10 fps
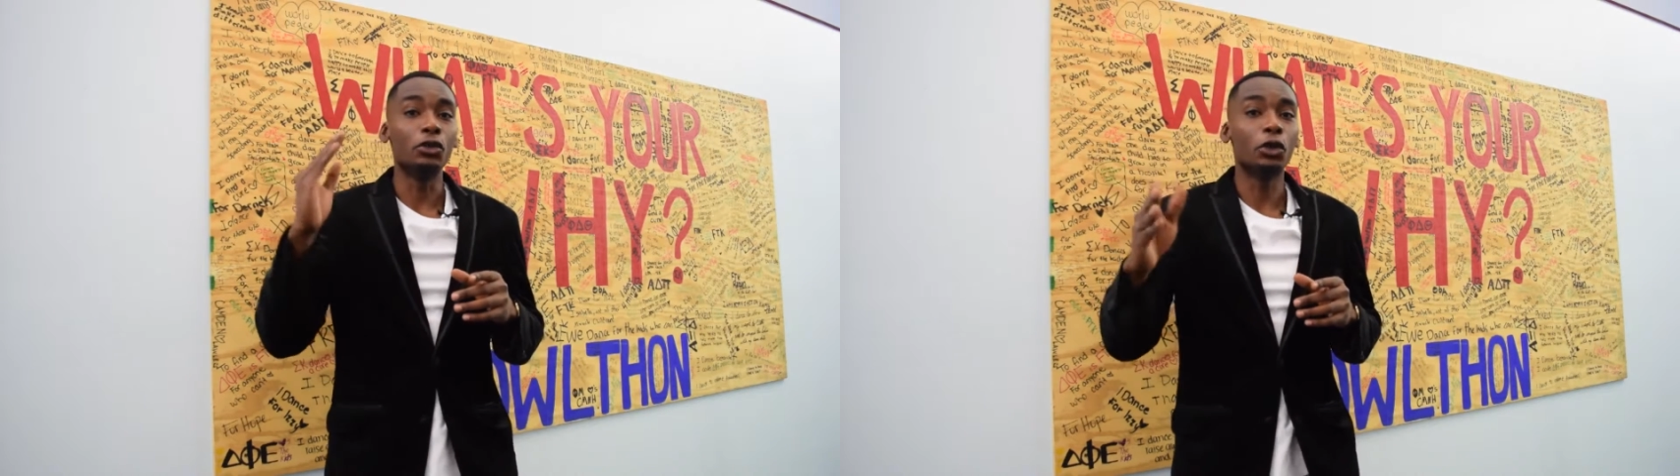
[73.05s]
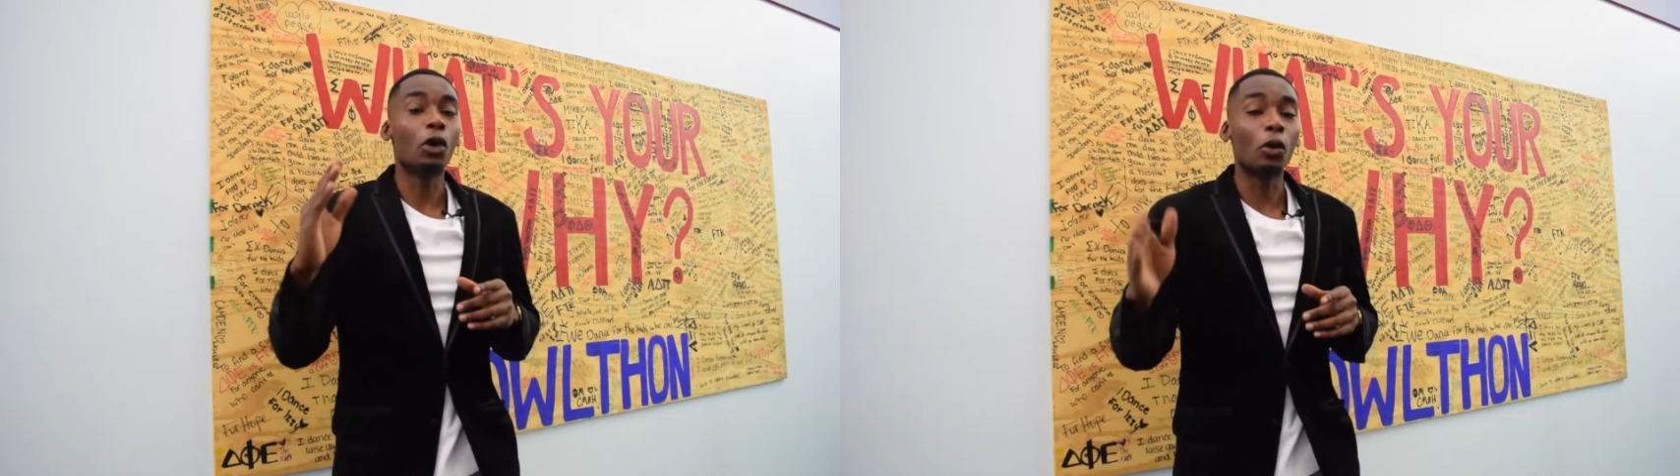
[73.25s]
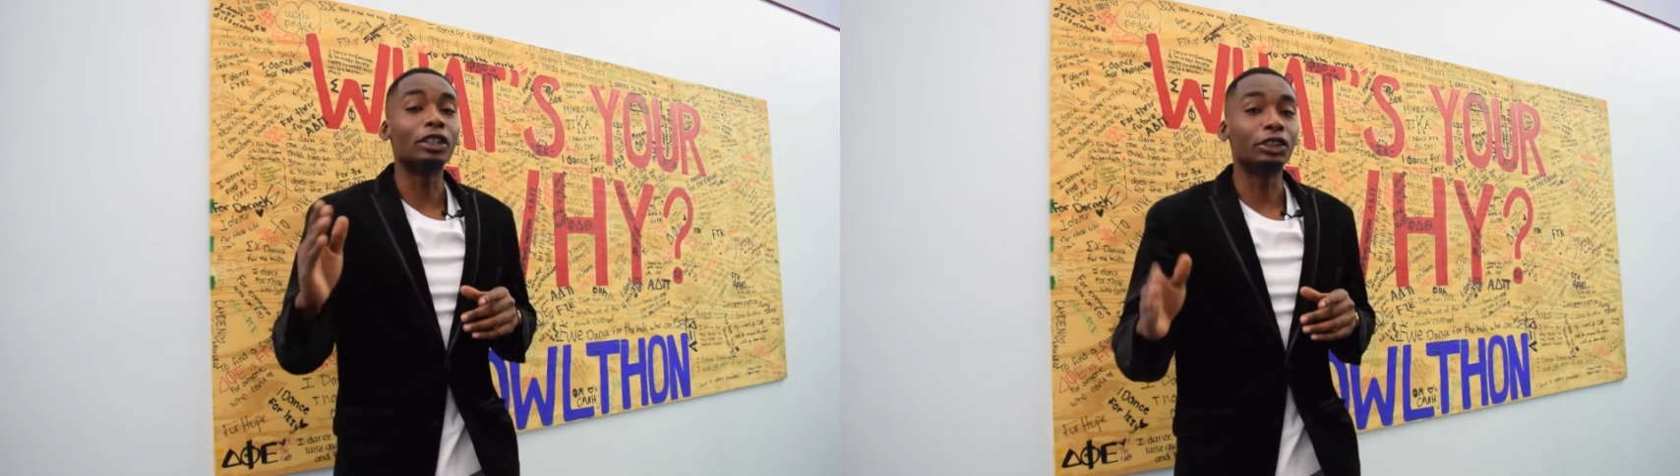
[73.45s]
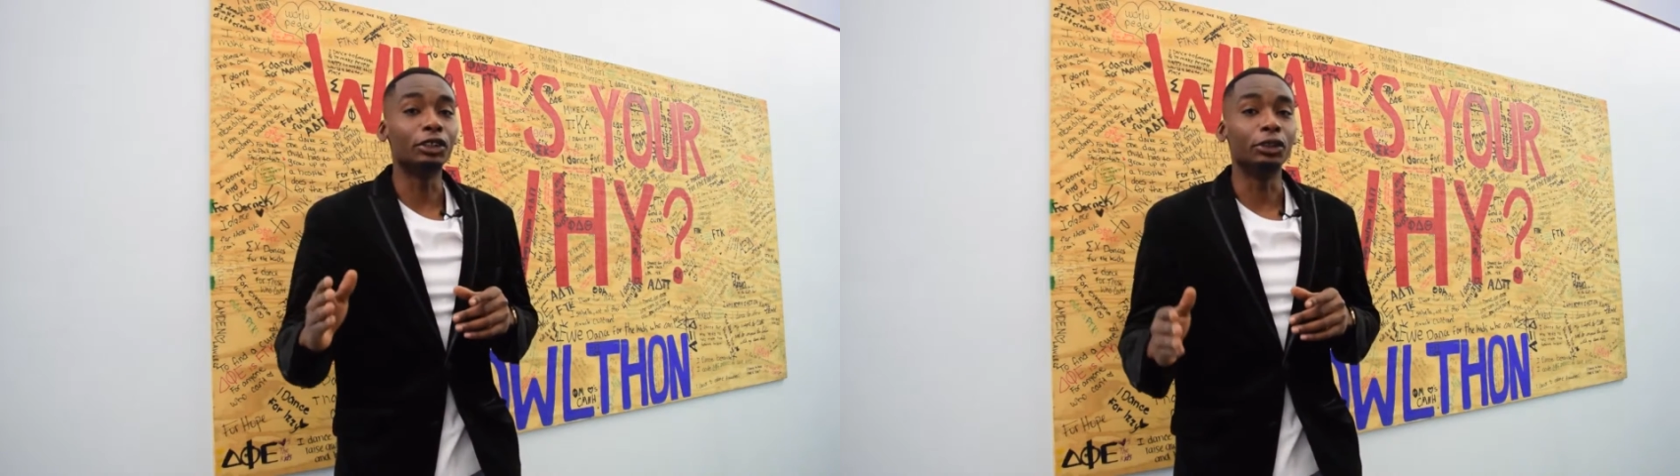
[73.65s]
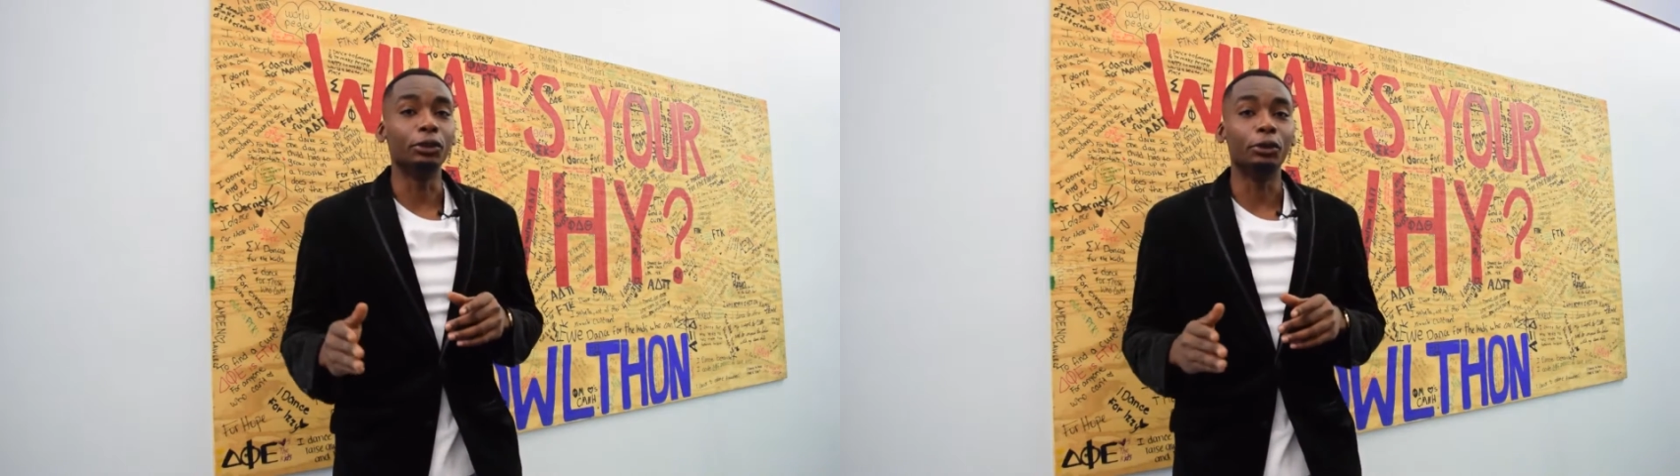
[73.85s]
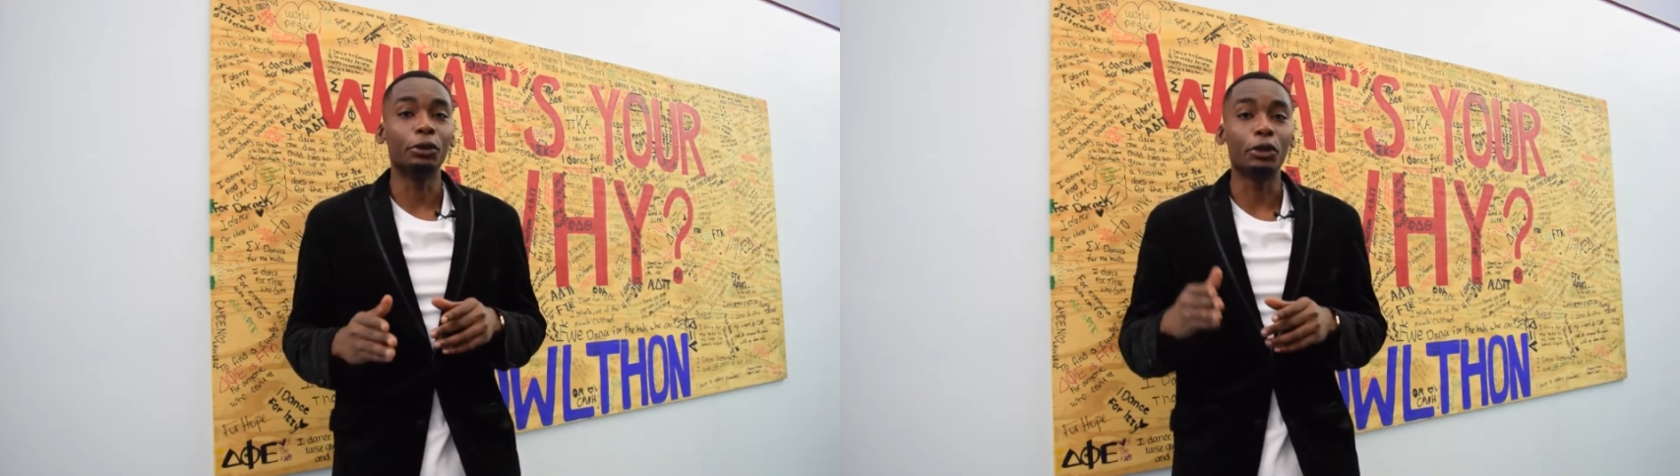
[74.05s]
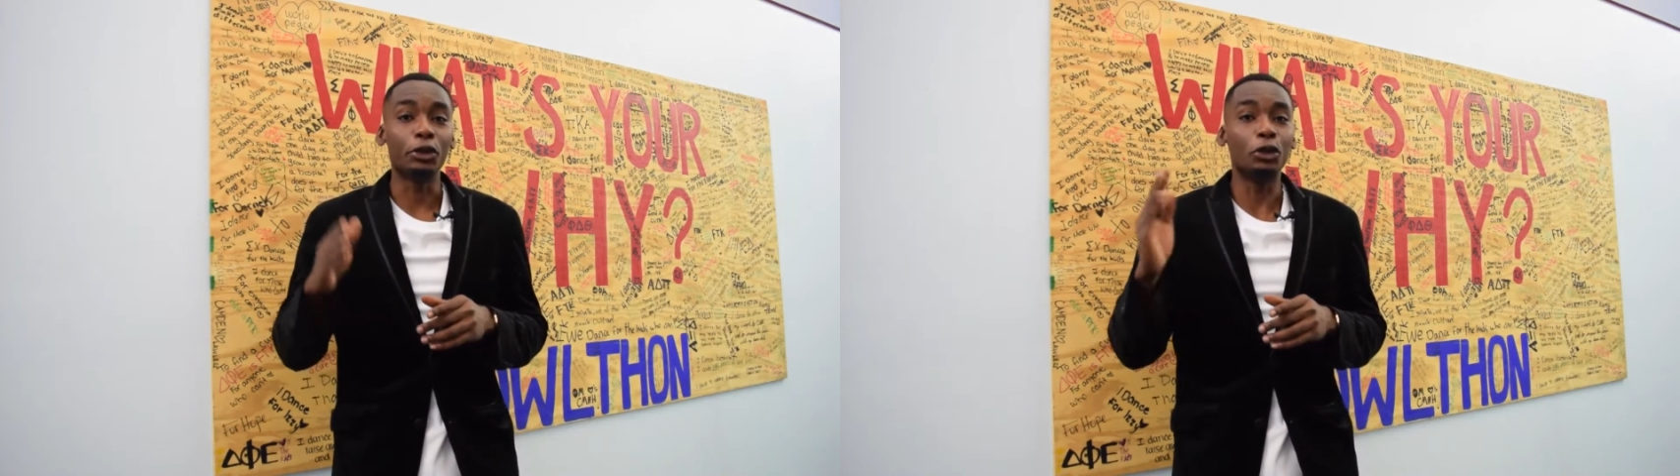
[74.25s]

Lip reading: You know what to do,